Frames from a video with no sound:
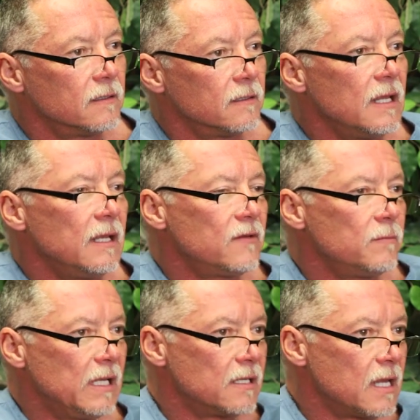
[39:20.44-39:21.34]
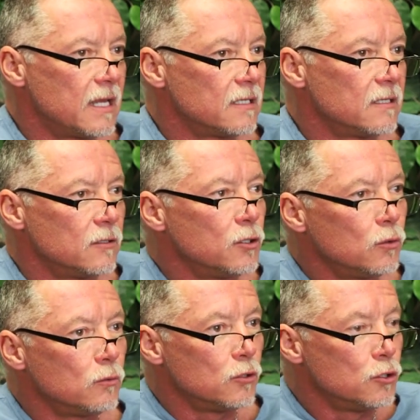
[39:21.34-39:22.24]
even being
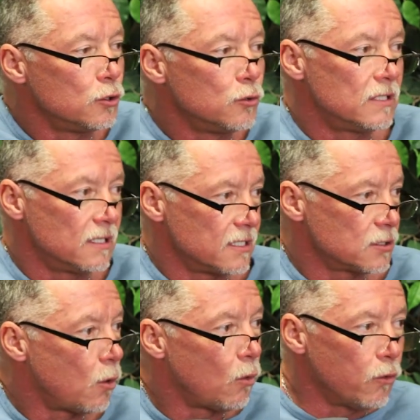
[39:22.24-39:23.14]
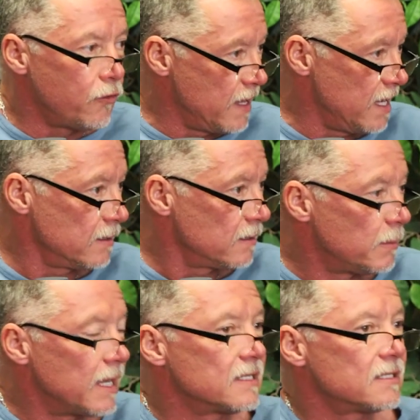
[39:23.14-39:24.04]
new to this whole thing
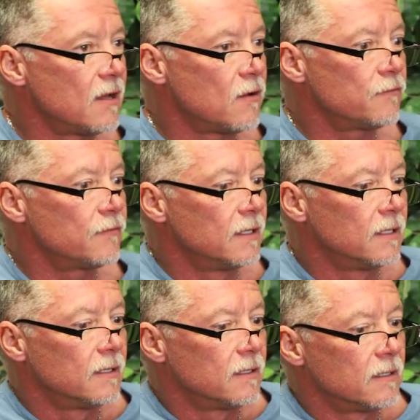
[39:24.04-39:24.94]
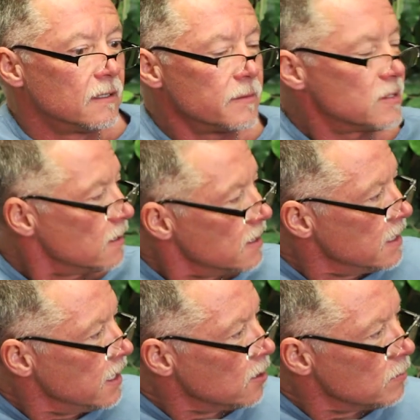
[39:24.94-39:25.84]
myself, I'm starting
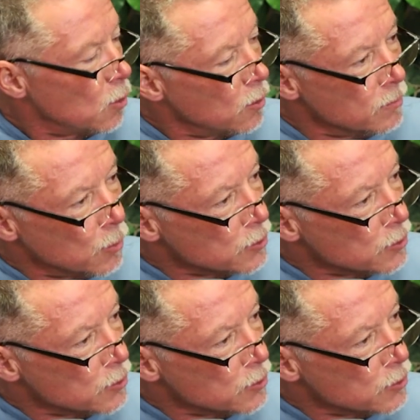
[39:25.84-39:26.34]
to hear more and more